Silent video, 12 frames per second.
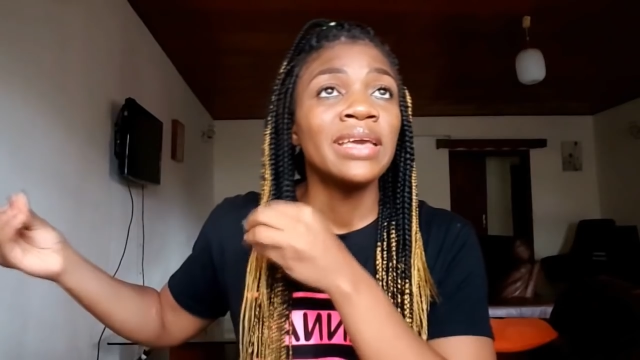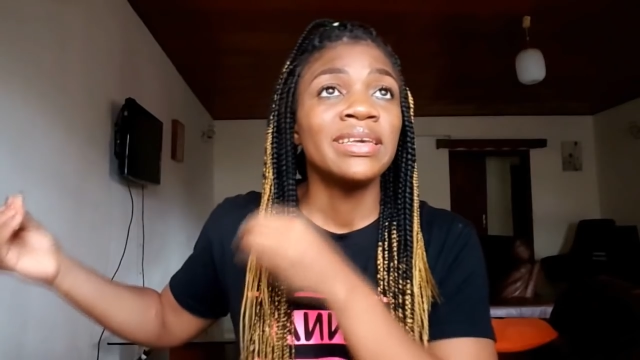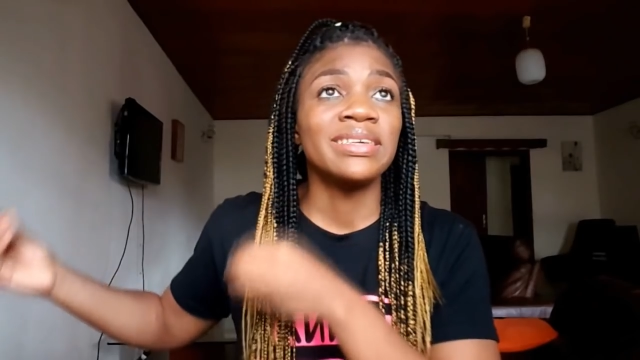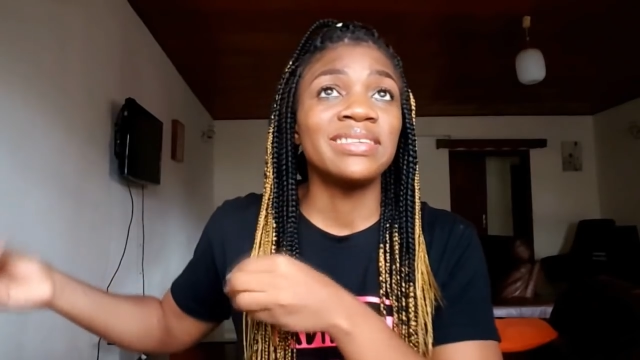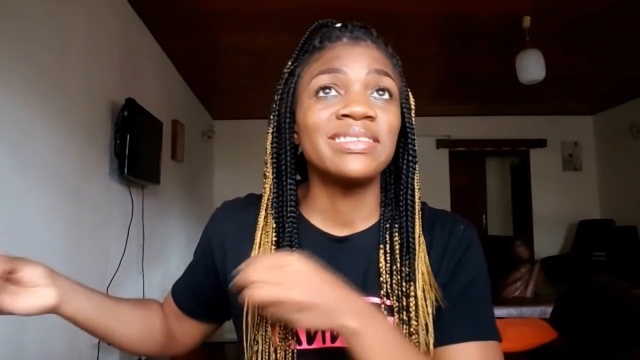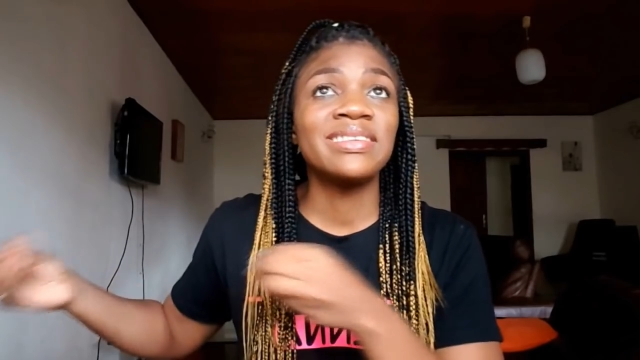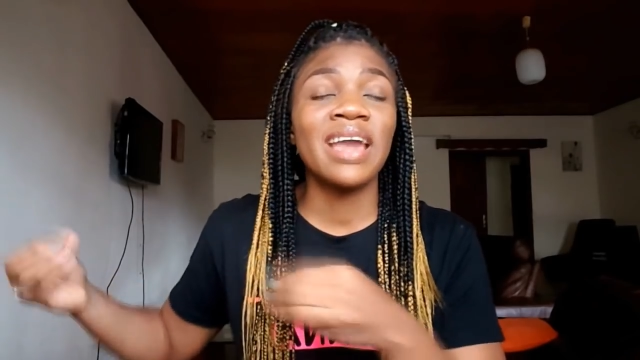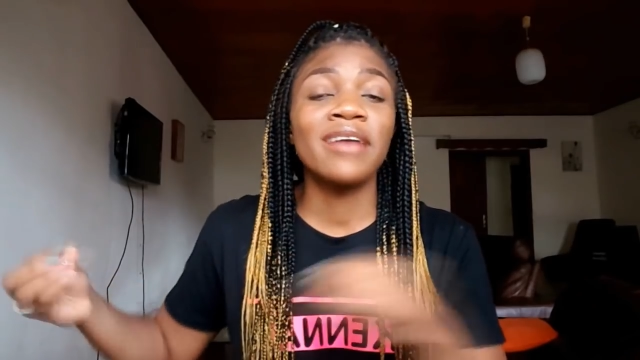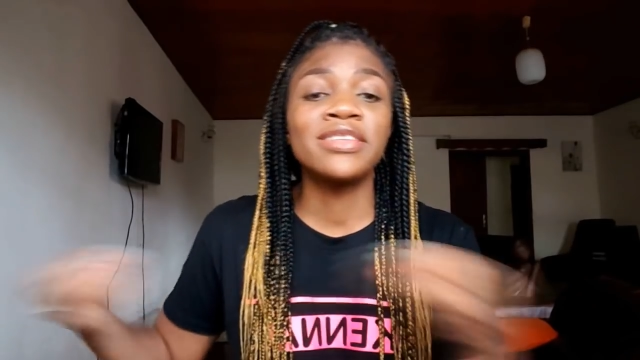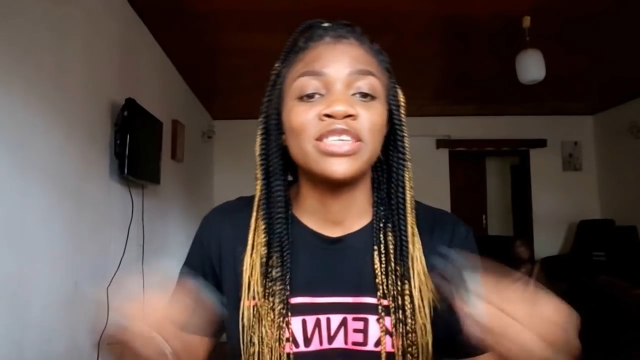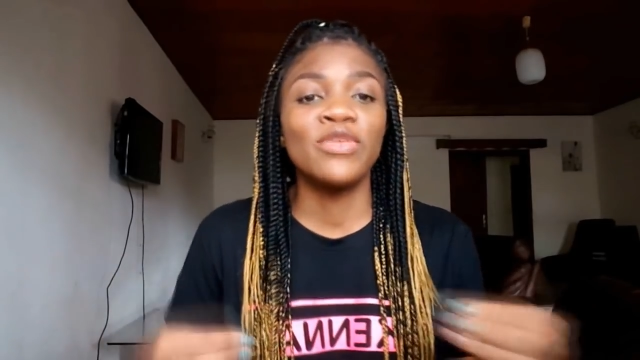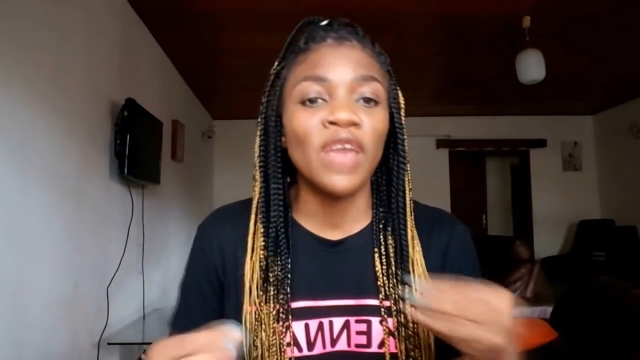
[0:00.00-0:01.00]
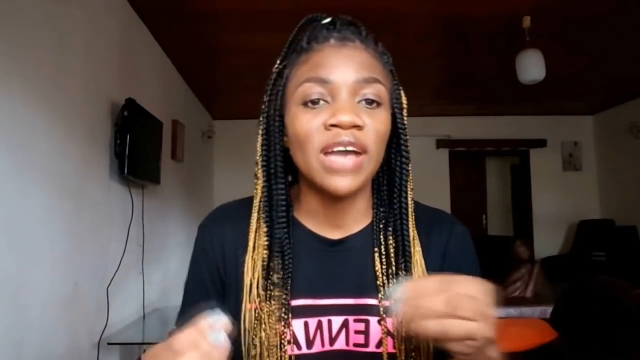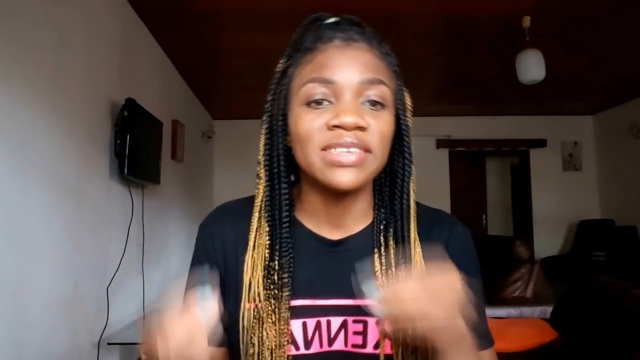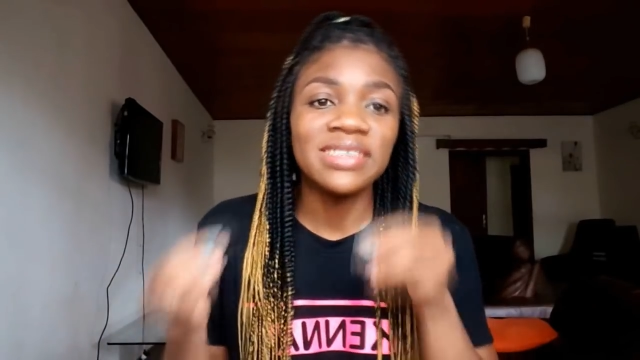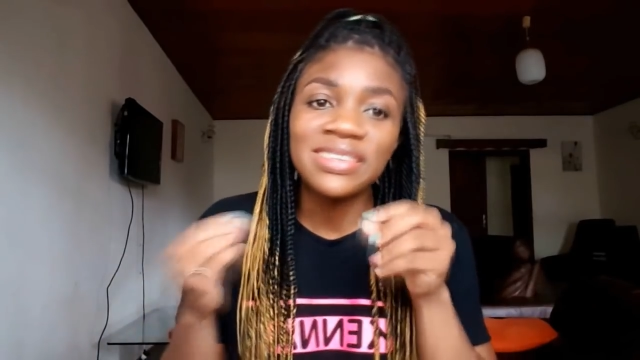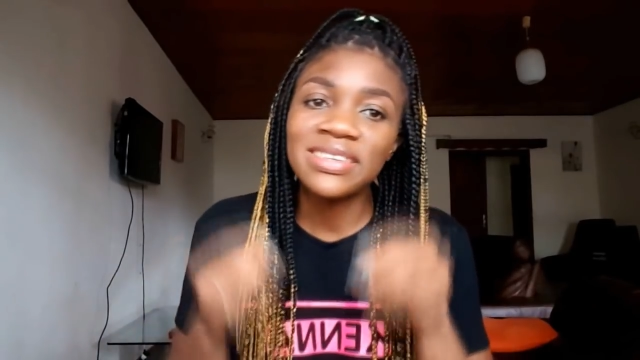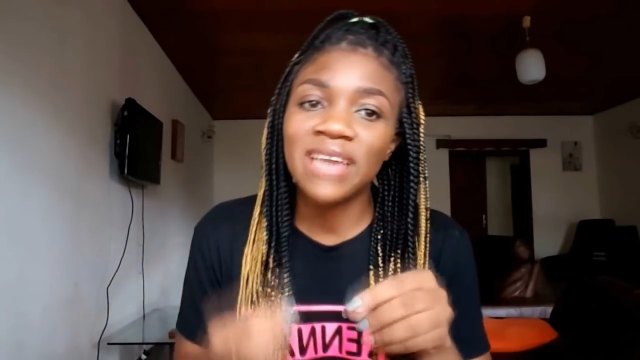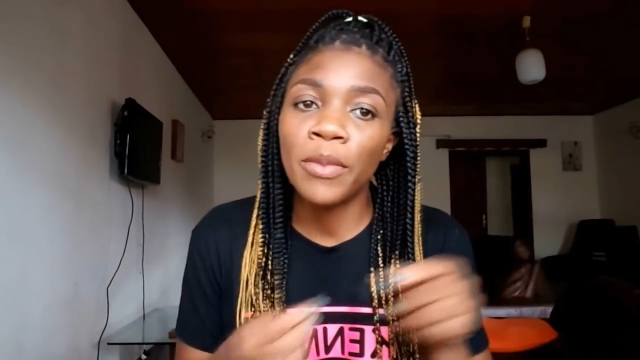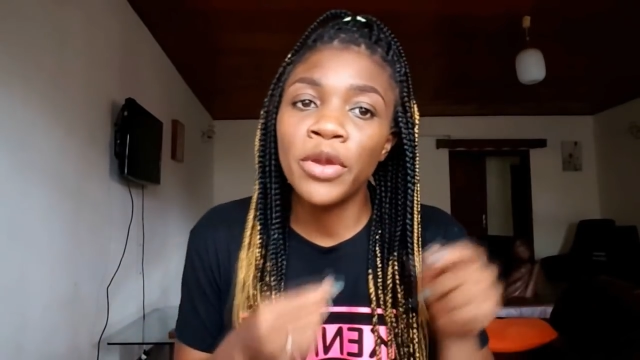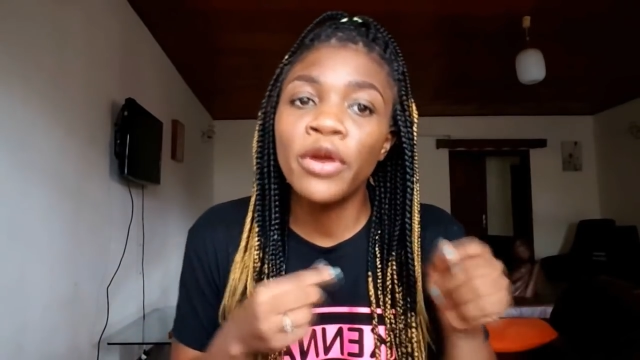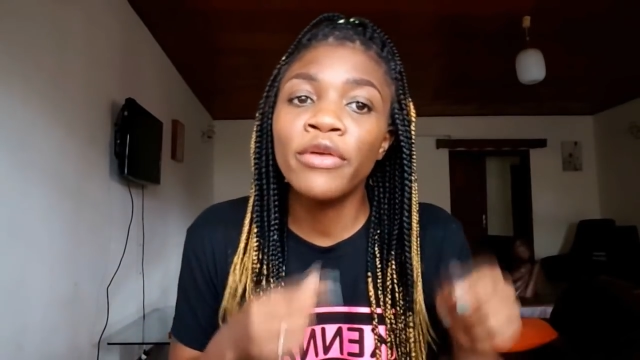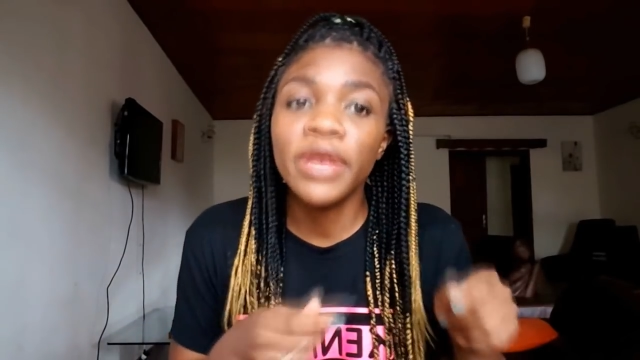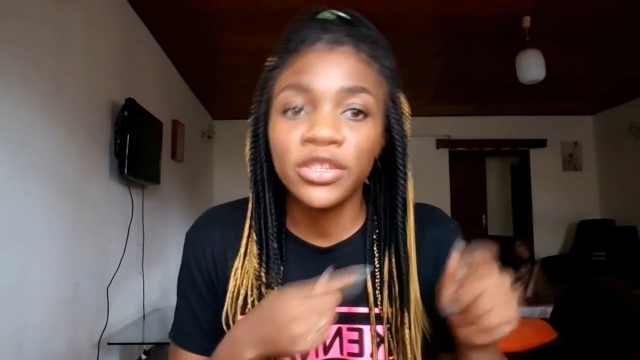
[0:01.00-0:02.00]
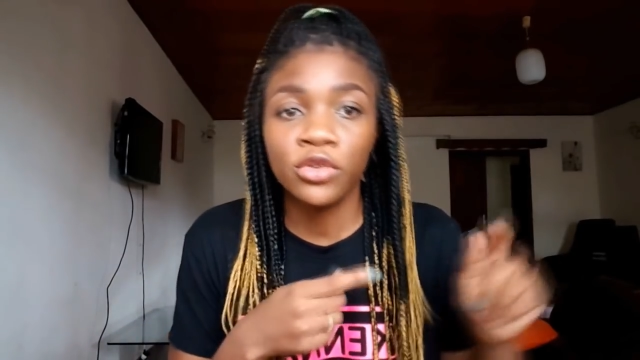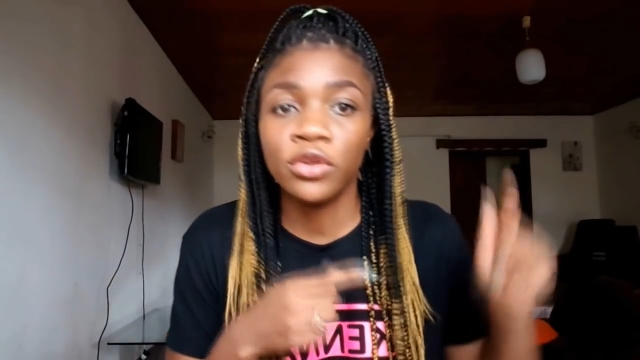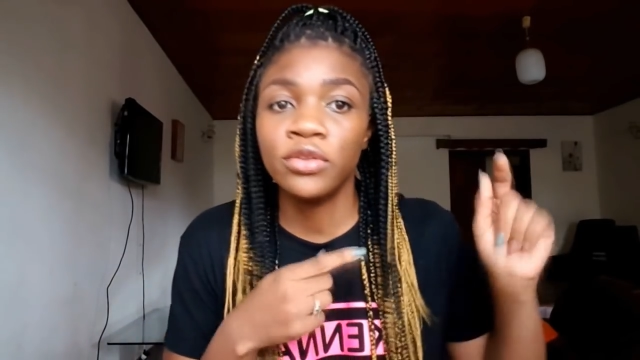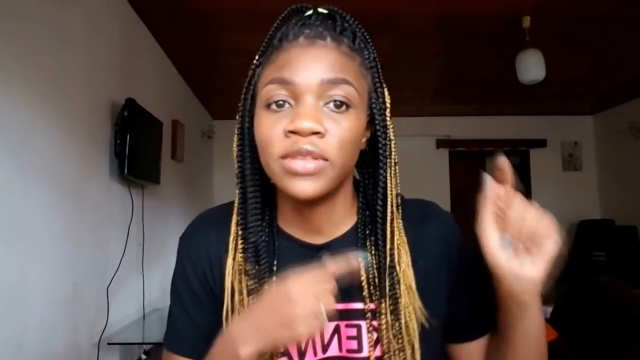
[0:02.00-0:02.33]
it's CRTV as in Cameroon Radio